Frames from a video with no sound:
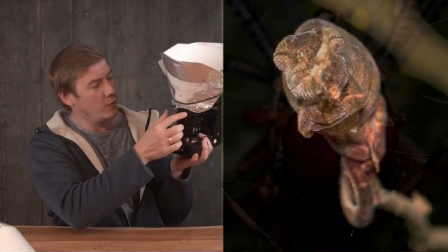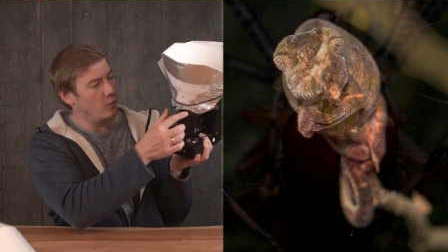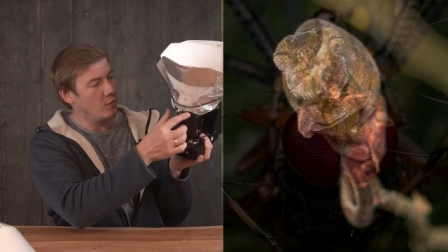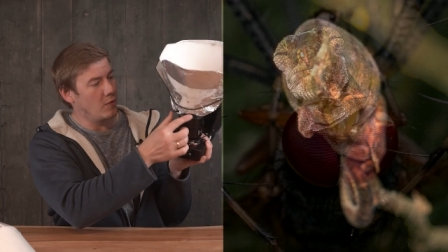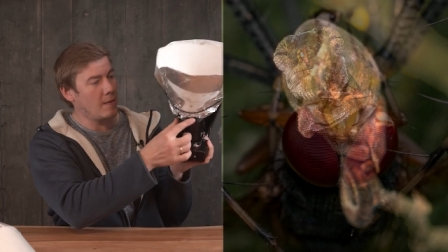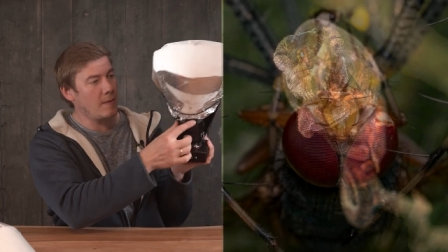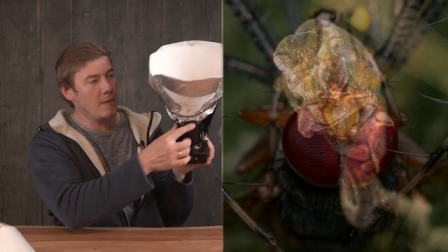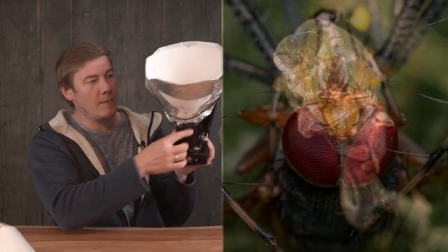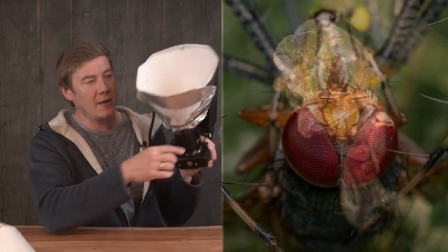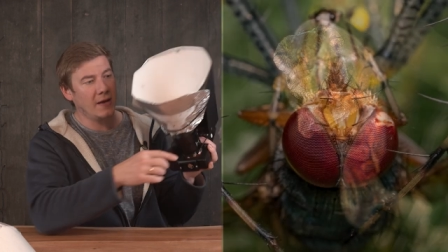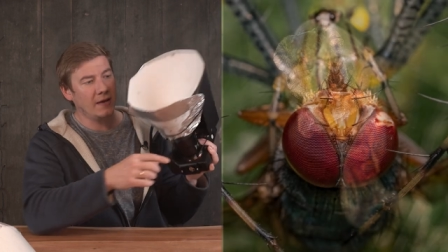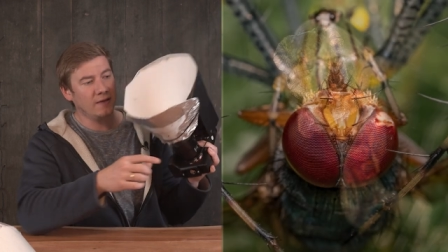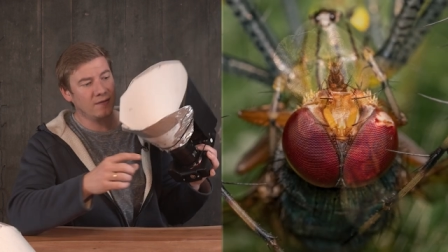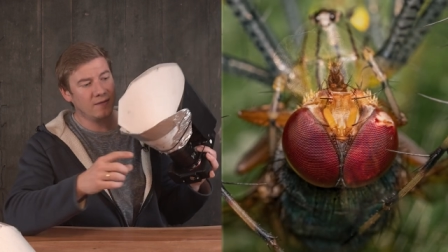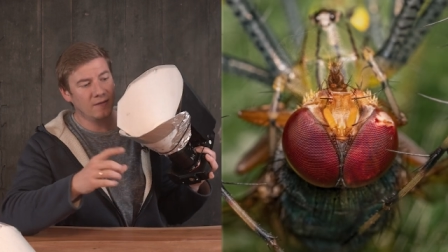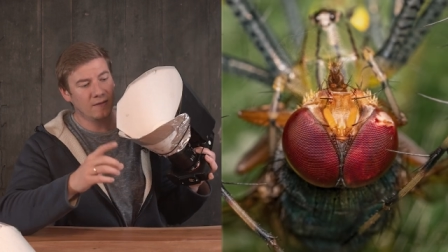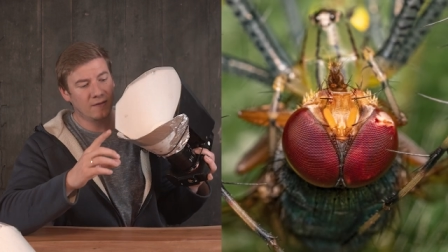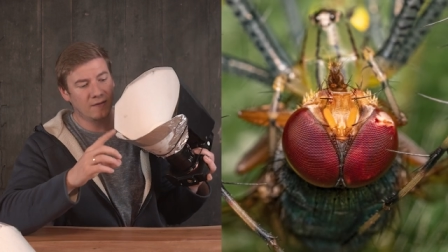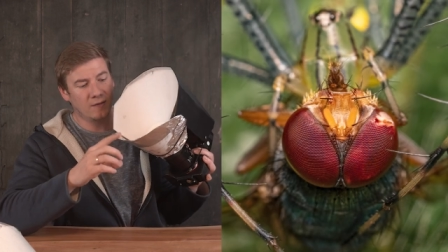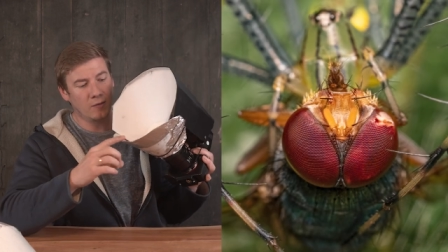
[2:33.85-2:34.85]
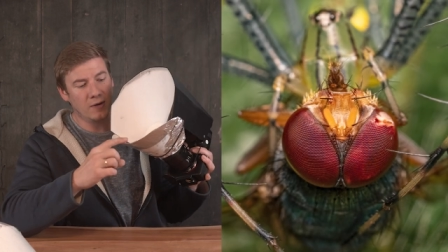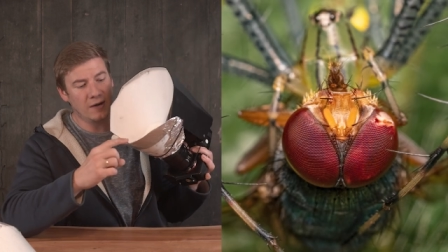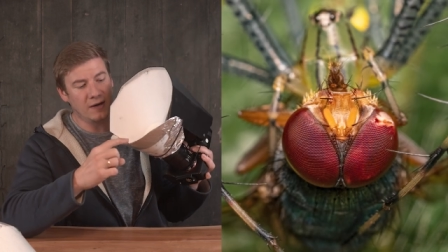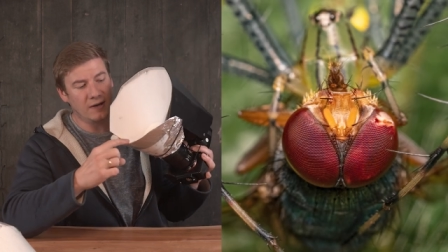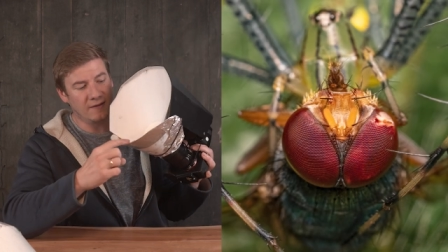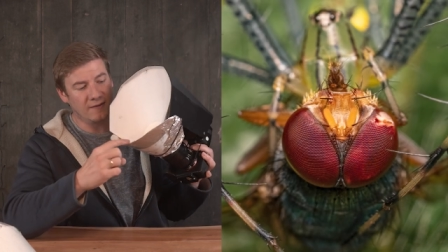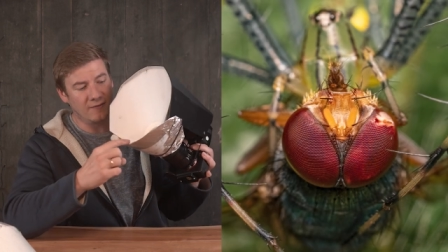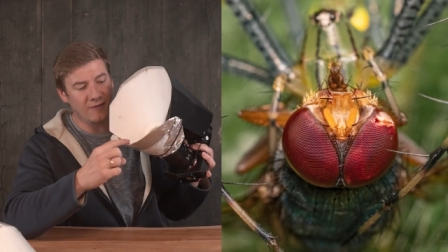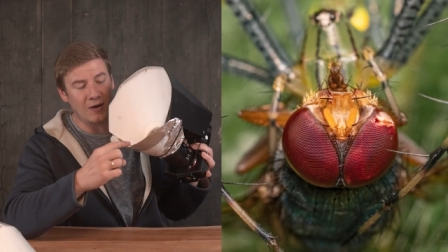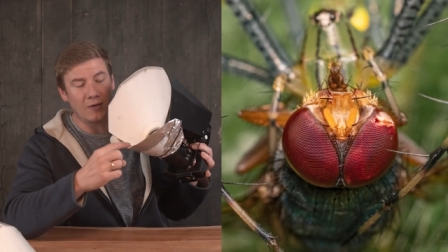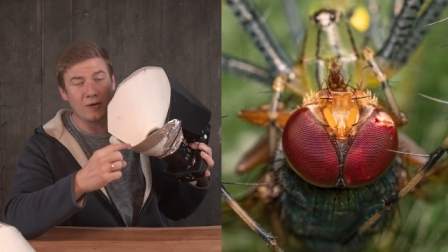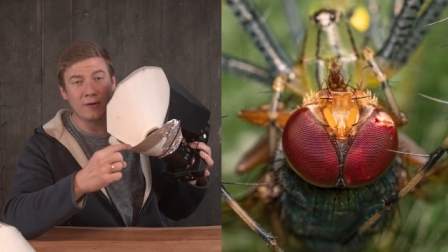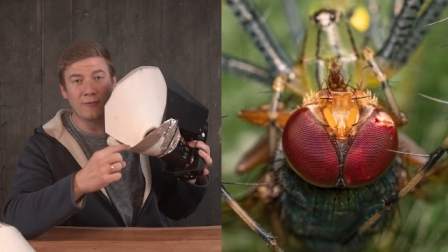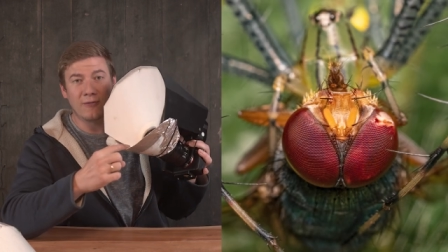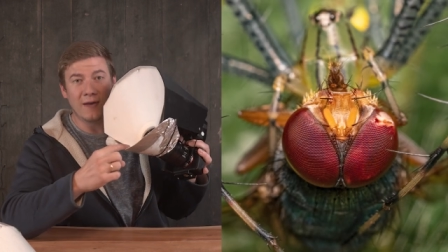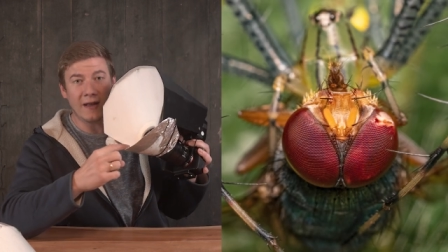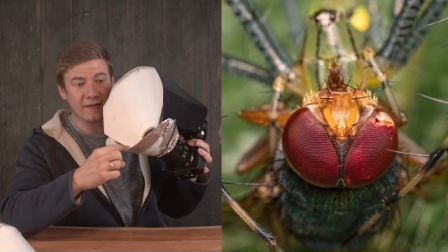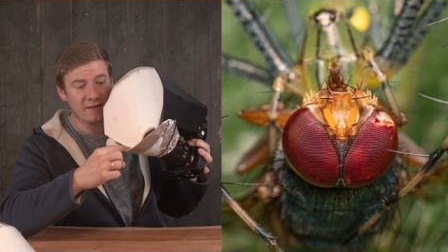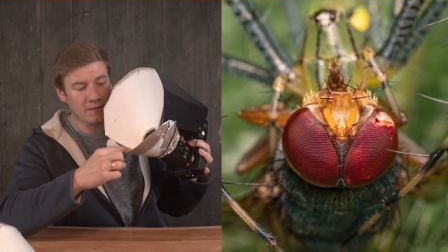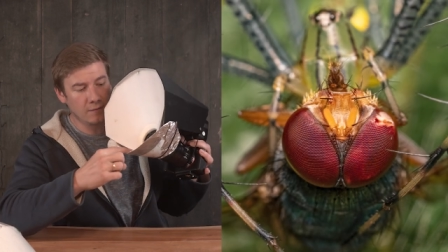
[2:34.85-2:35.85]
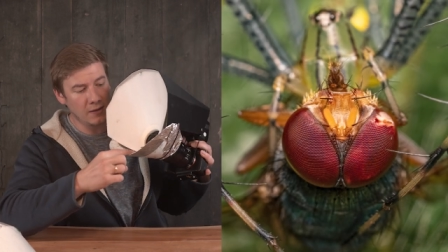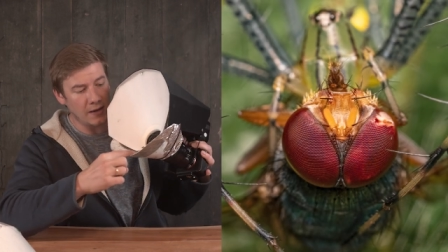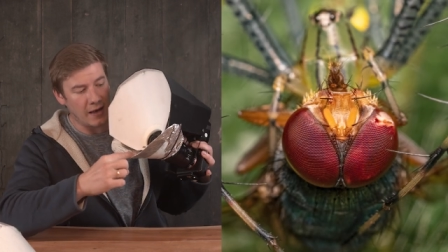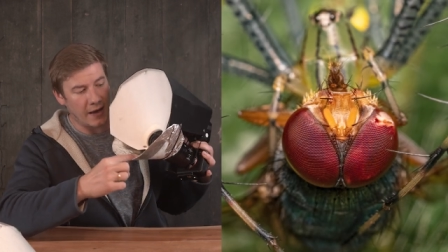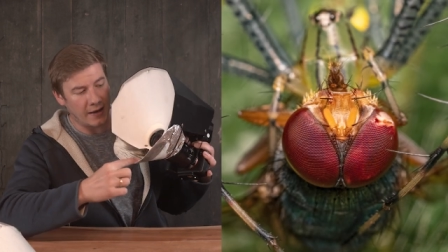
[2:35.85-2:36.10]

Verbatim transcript: rubber bands so it is very flexible.